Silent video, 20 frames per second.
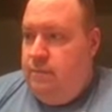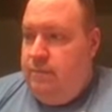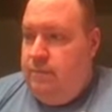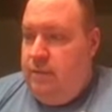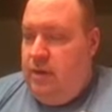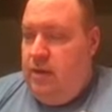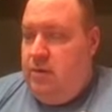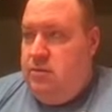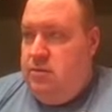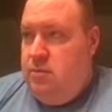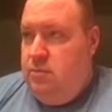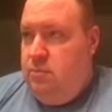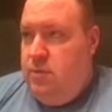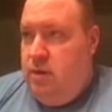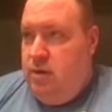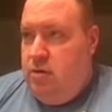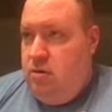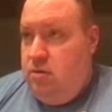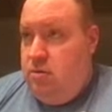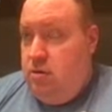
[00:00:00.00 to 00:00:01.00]
Is it
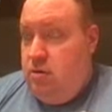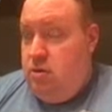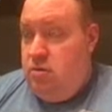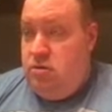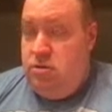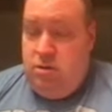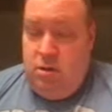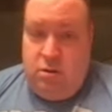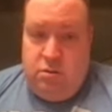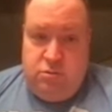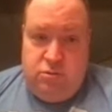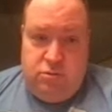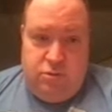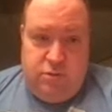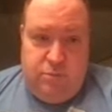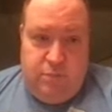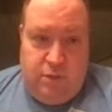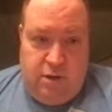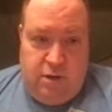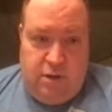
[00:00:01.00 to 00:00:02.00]
better than Staunch
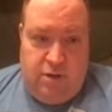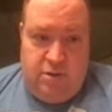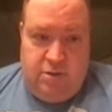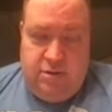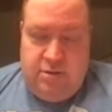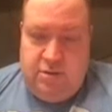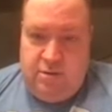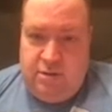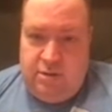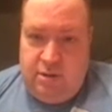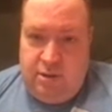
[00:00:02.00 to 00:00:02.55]
Response?